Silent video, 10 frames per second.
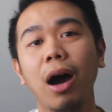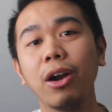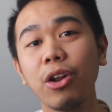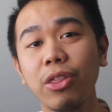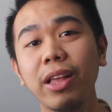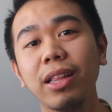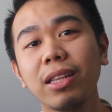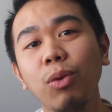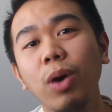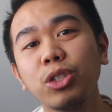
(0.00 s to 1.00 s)
Another thing
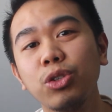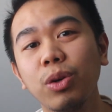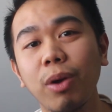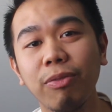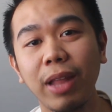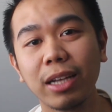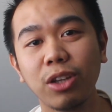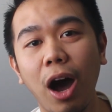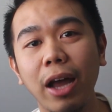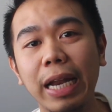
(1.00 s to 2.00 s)
that I want you to reflect
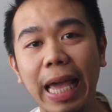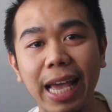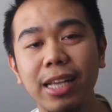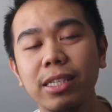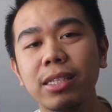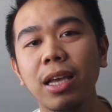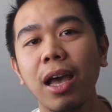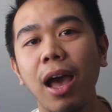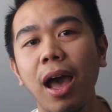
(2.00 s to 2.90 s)
on is